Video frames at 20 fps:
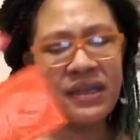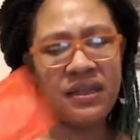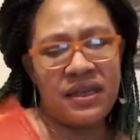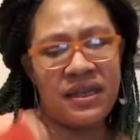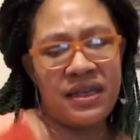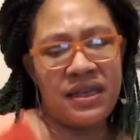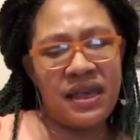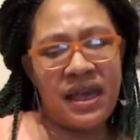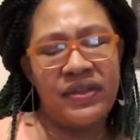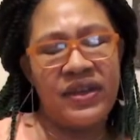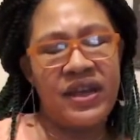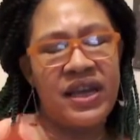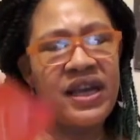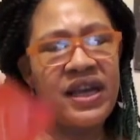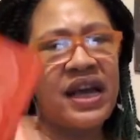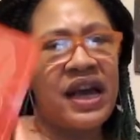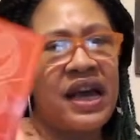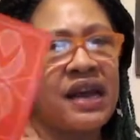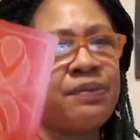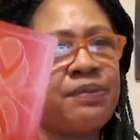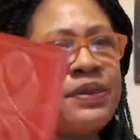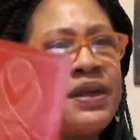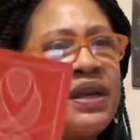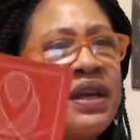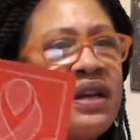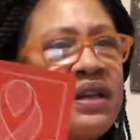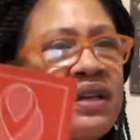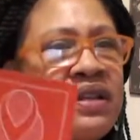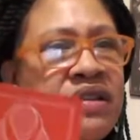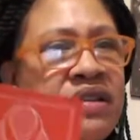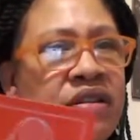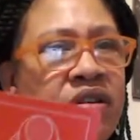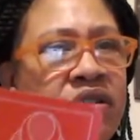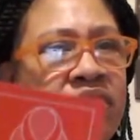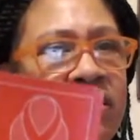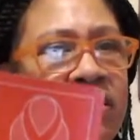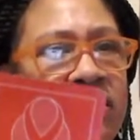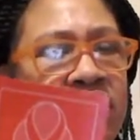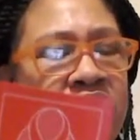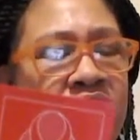together it got to be under
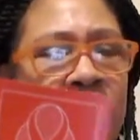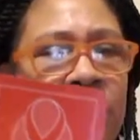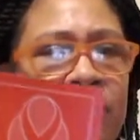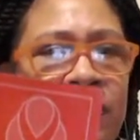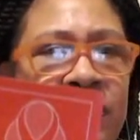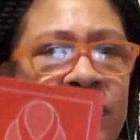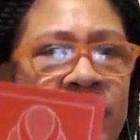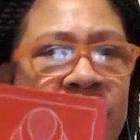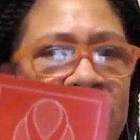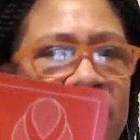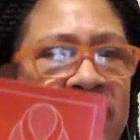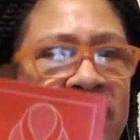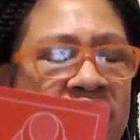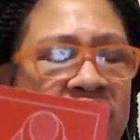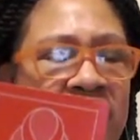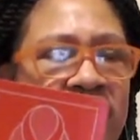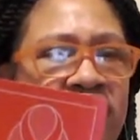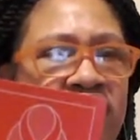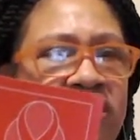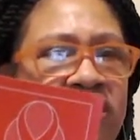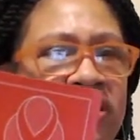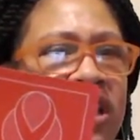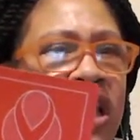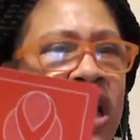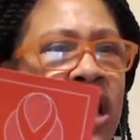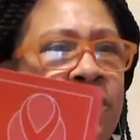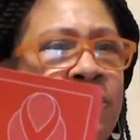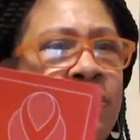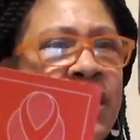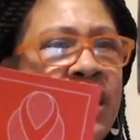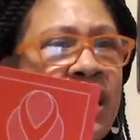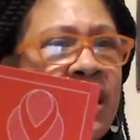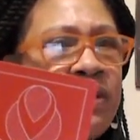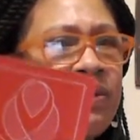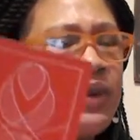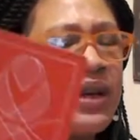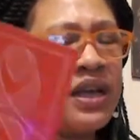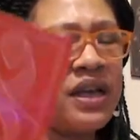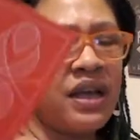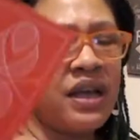certain terms and conditions because
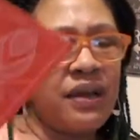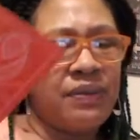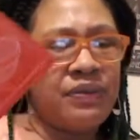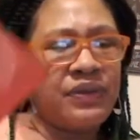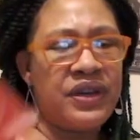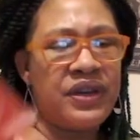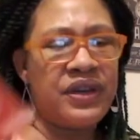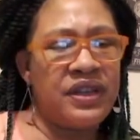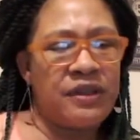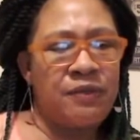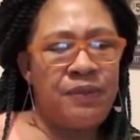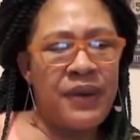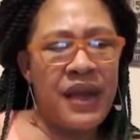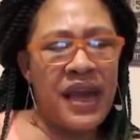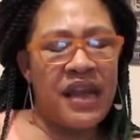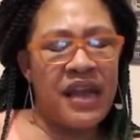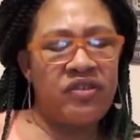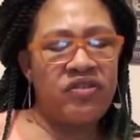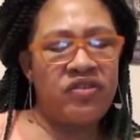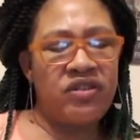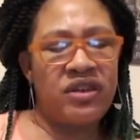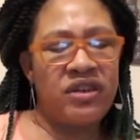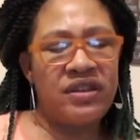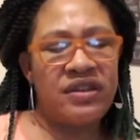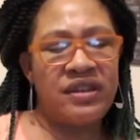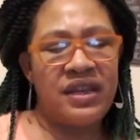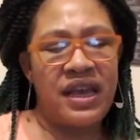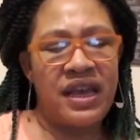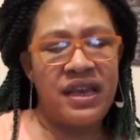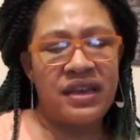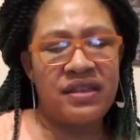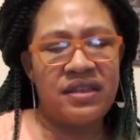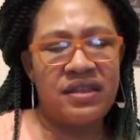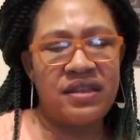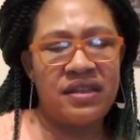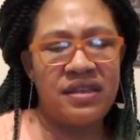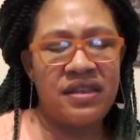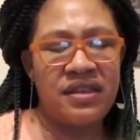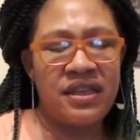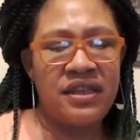when it comes to this passion this
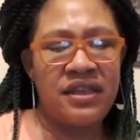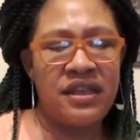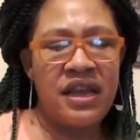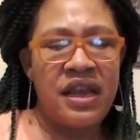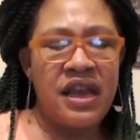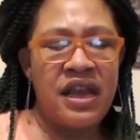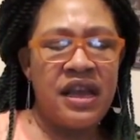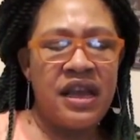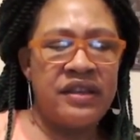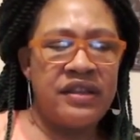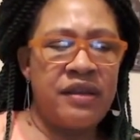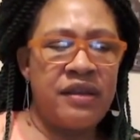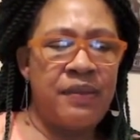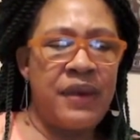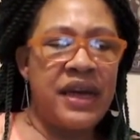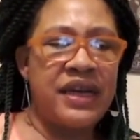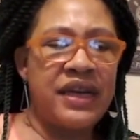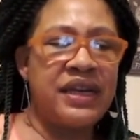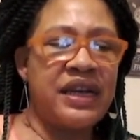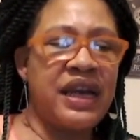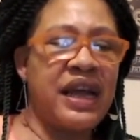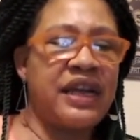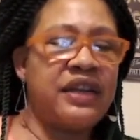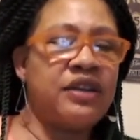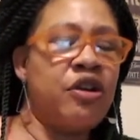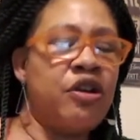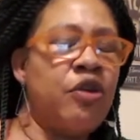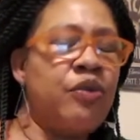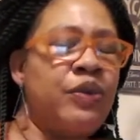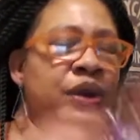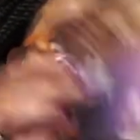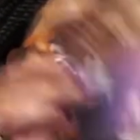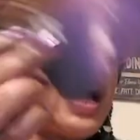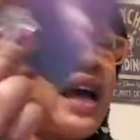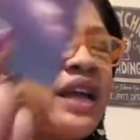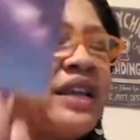ecstasy somebody like no we got to